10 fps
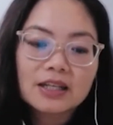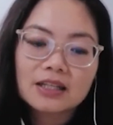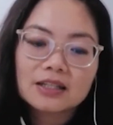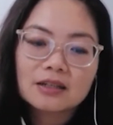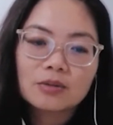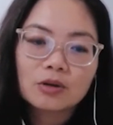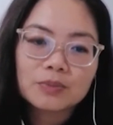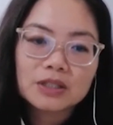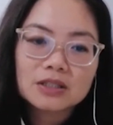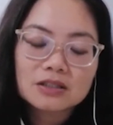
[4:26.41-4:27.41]
and I'm
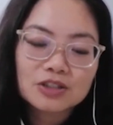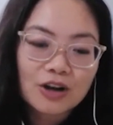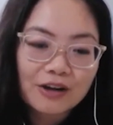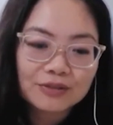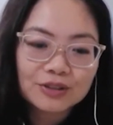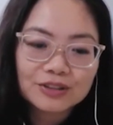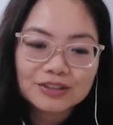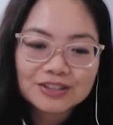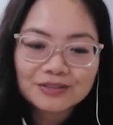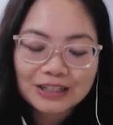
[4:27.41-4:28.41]
hoping to
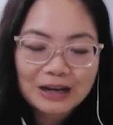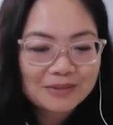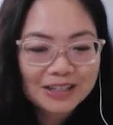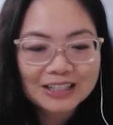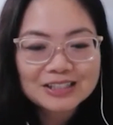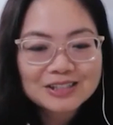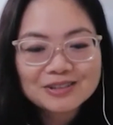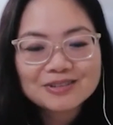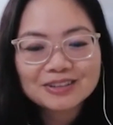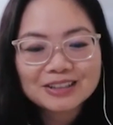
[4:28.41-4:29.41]
travel to Vietnam again soon.